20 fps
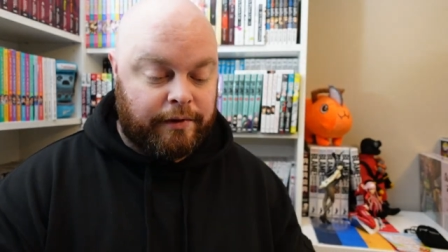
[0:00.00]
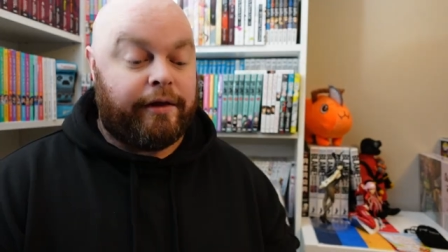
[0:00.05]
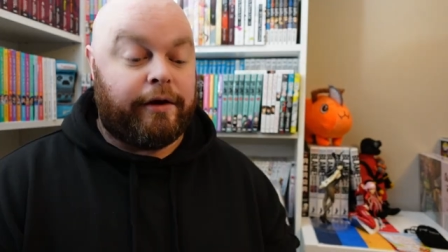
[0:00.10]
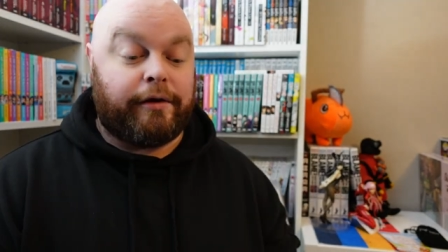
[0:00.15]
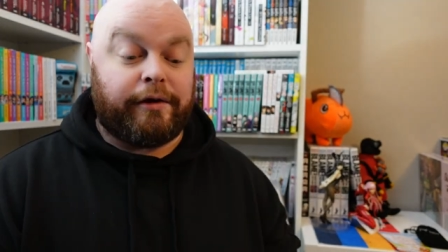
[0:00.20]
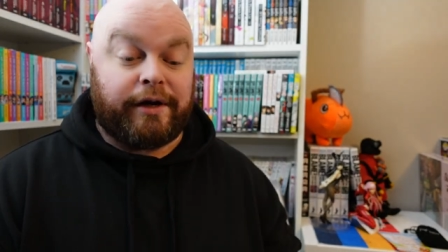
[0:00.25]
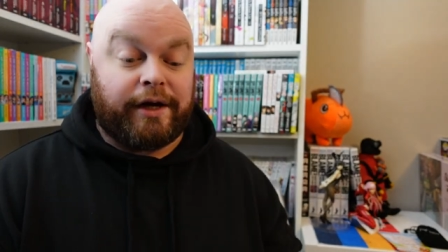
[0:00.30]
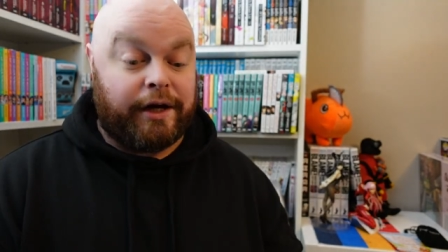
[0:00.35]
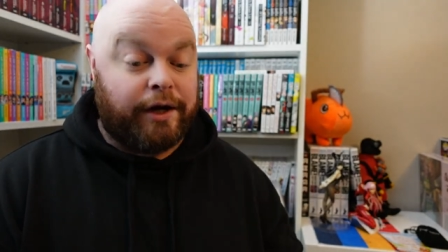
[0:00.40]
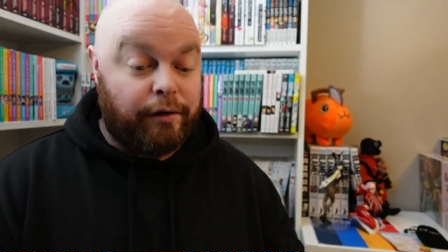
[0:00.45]
that
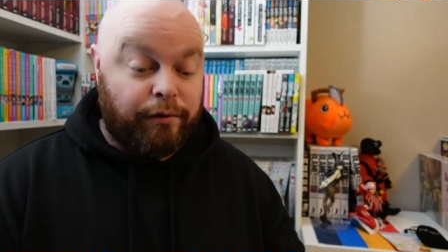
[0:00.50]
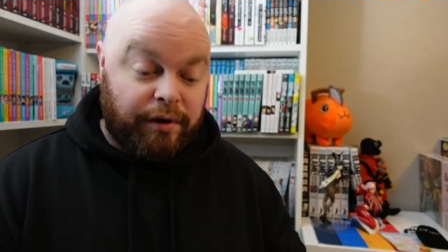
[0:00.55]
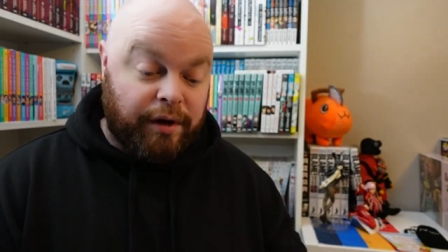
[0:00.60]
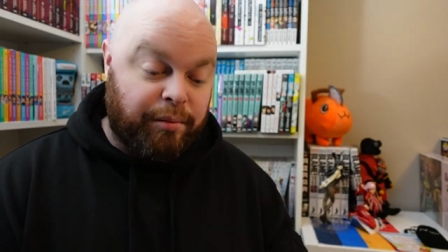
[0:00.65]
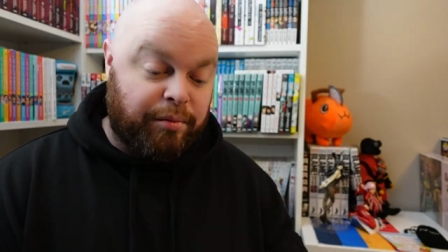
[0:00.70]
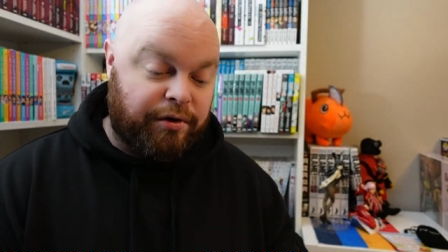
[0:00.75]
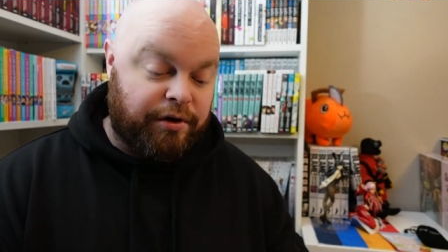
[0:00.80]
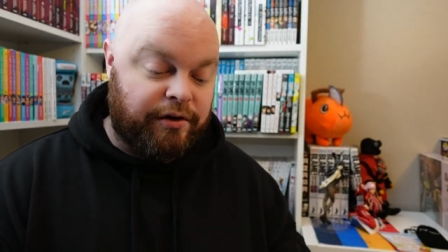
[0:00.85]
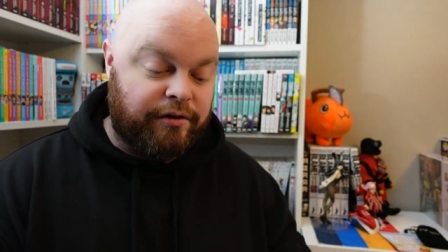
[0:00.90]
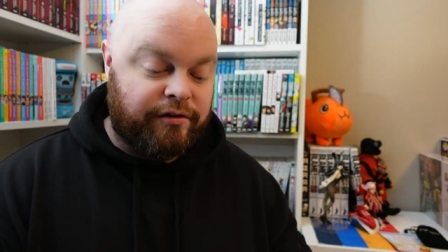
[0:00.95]
are getting
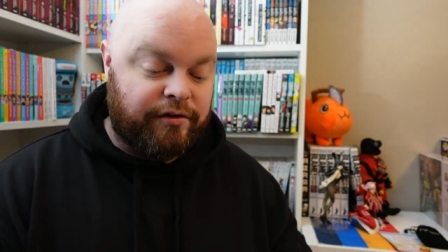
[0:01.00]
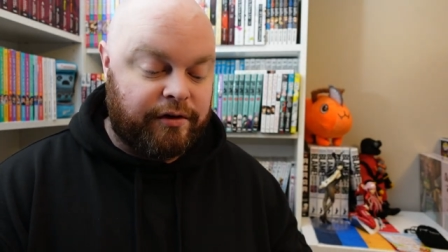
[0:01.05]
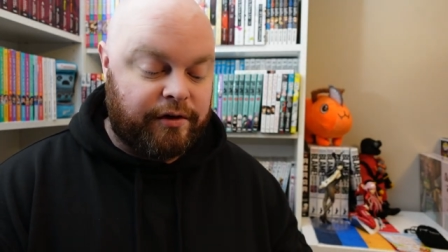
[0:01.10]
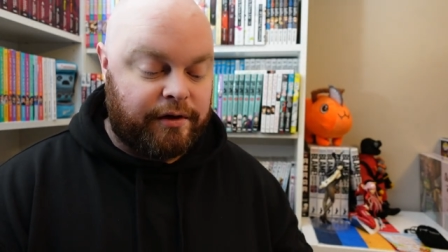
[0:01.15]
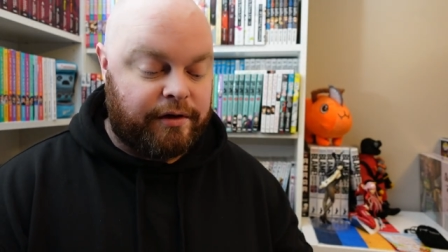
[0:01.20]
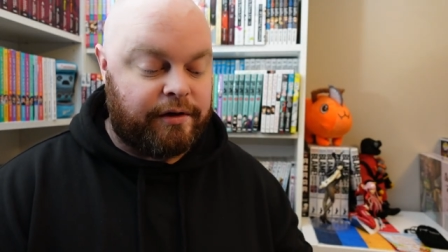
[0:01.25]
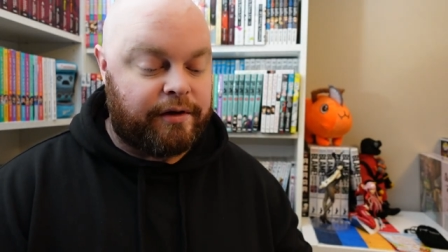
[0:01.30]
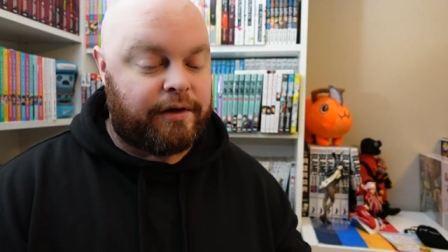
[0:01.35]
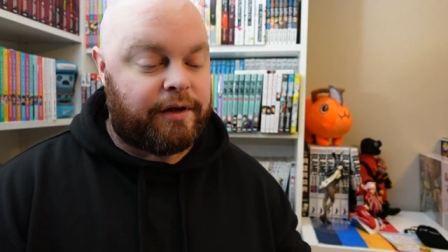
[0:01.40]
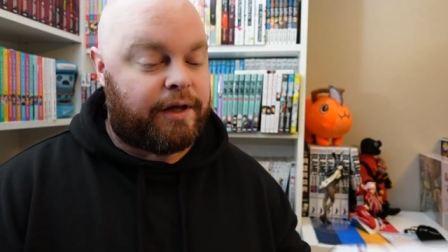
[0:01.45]

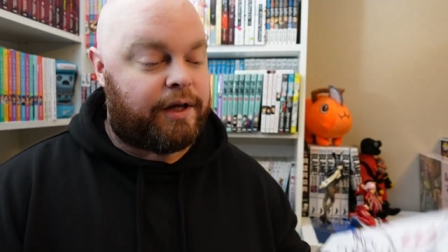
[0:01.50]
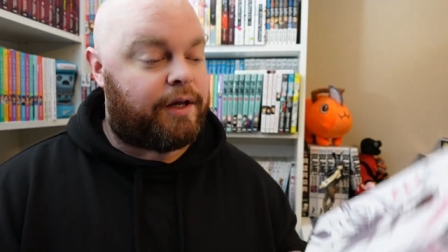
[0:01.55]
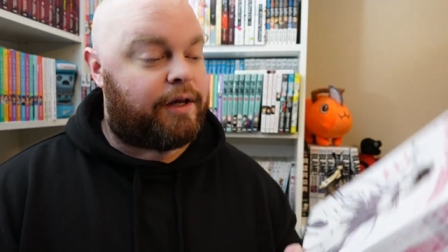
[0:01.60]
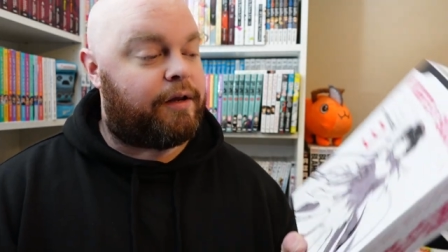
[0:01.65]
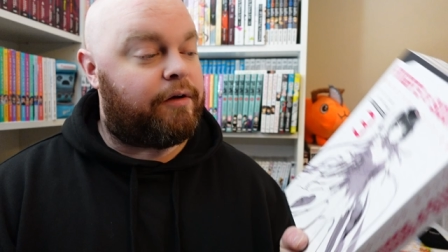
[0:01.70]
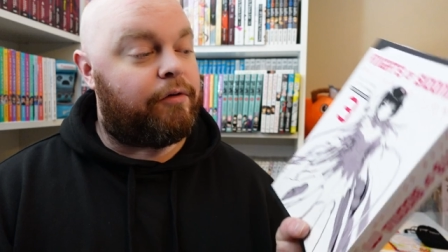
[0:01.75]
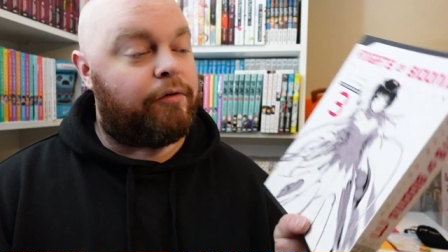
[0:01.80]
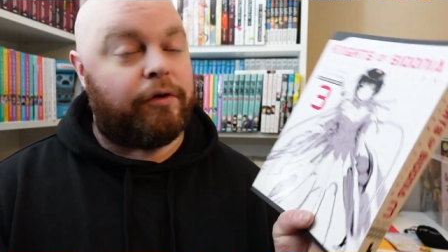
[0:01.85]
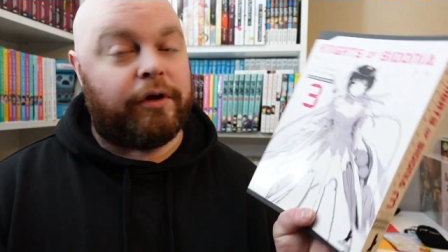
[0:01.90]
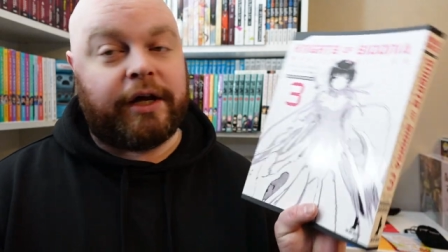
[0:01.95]
reprinted
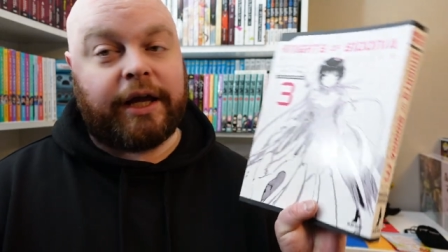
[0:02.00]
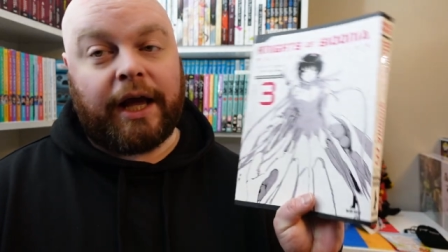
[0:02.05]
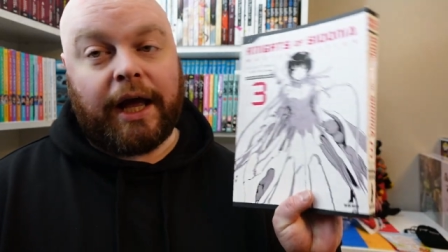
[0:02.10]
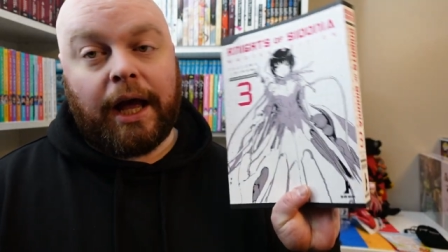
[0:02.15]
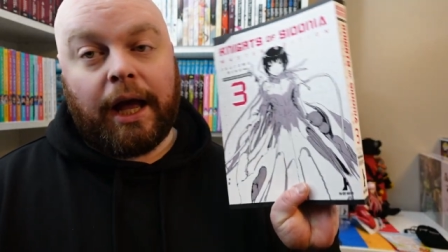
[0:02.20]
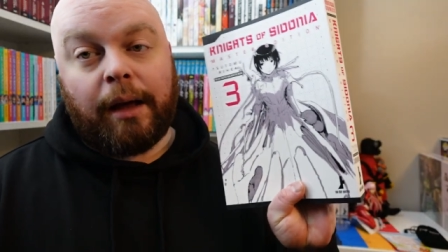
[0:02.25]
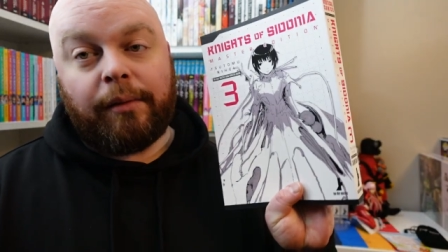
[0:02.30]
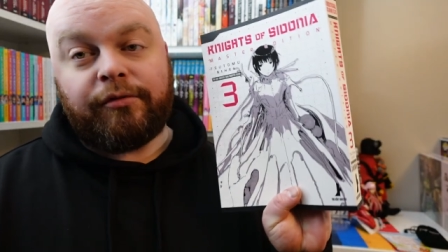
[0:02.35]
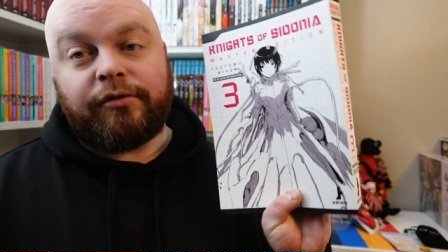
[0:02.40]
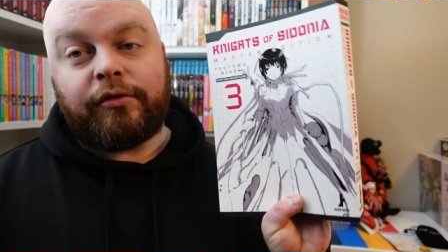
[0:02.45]
and look
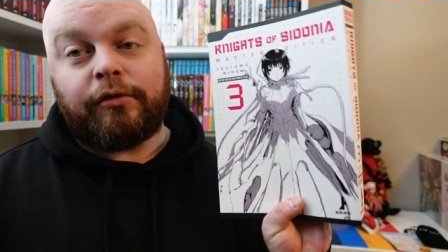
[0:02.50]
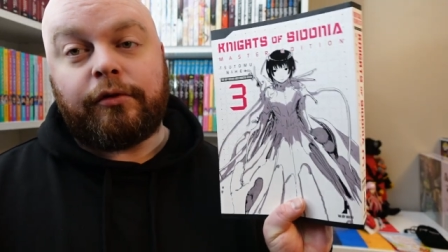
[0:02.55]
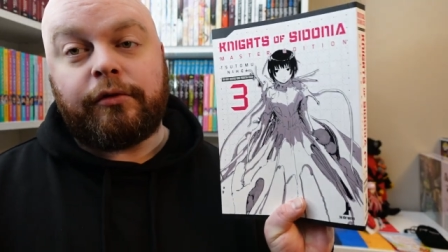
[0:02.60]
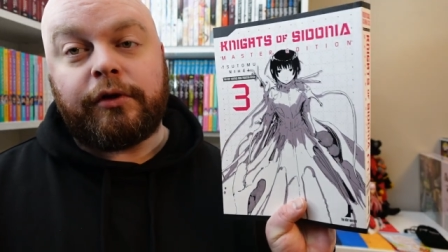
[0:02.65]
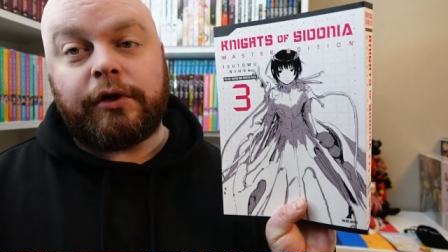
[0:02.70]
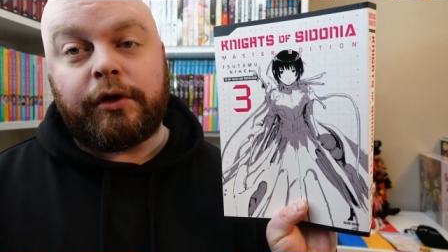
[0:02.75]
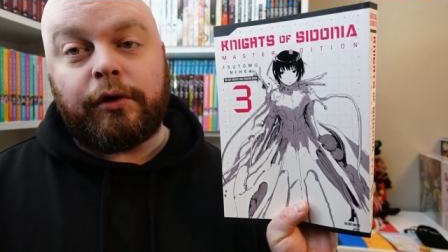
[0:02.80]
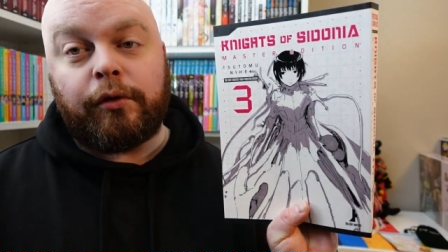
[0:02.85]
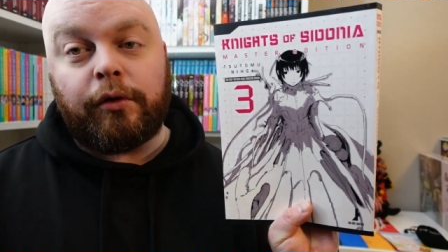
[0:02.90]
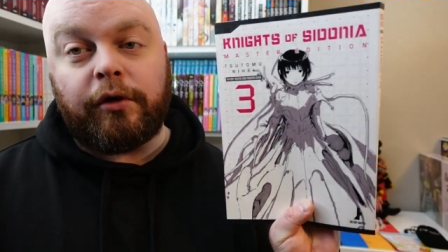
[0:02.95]

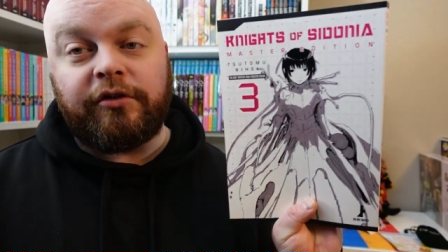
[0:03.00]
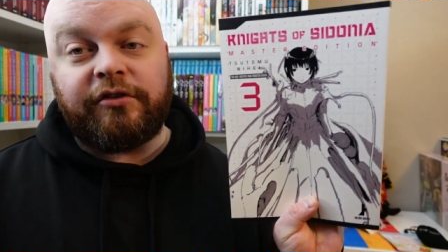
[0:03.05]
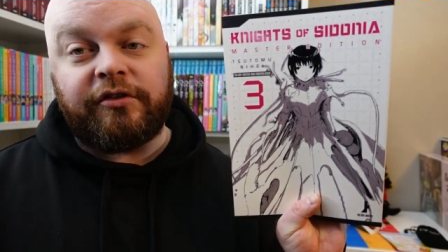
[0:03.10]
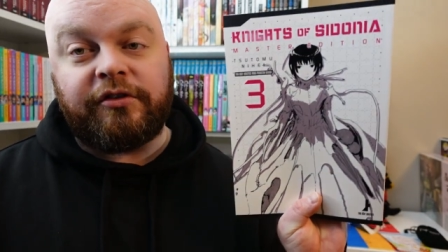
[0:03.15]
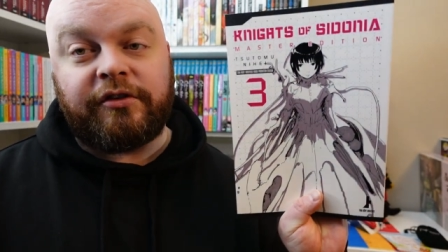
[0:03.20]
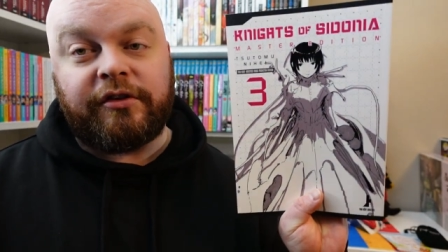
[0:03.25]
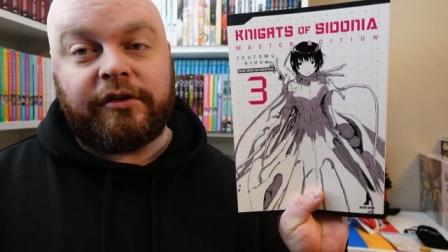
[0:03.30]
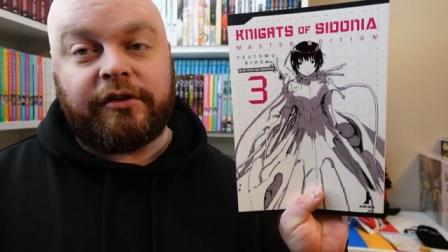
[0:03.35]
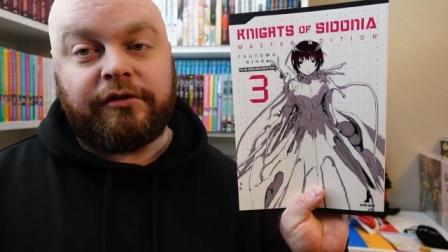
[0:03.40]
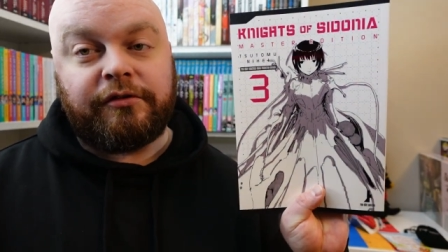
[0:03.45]
absolutely
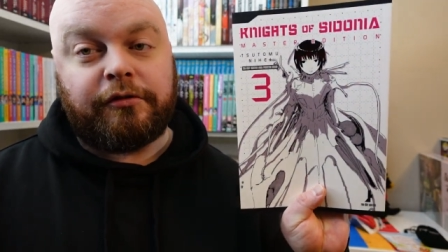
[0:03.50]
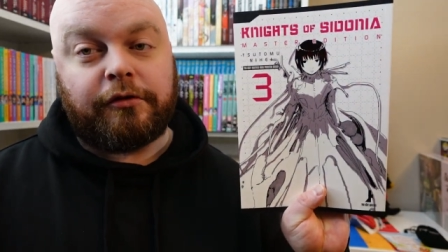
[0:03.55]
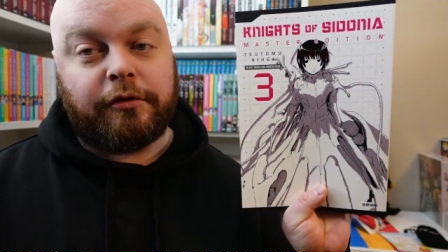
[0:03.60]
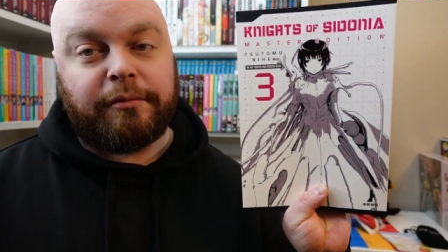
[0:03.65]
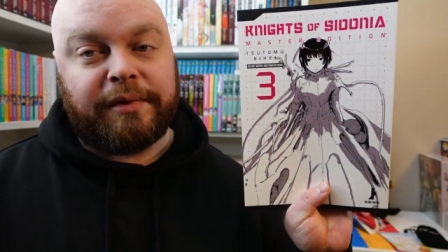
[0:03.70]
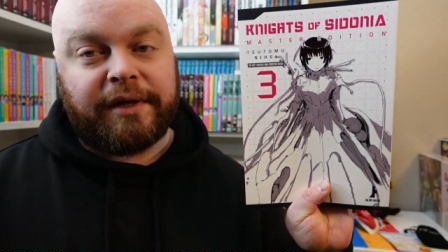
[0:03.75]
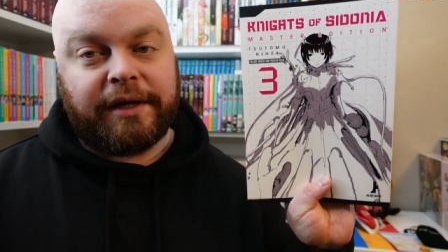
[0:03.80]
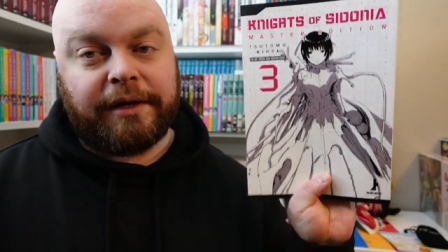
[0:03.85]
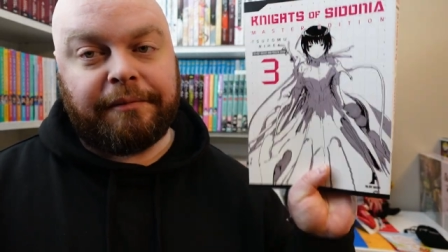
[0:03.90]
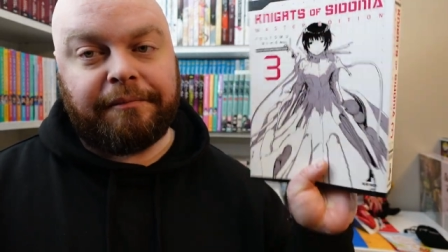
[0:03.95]
gorgeous in this
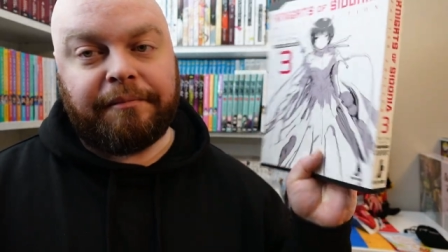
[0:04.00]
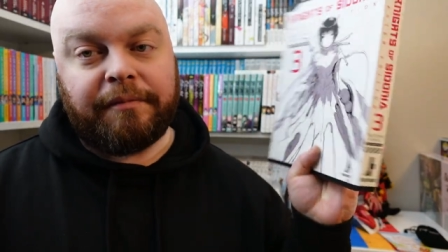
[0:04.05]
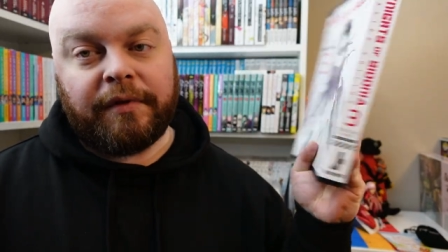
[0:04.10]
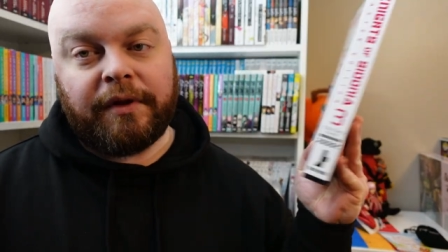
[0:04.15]
format.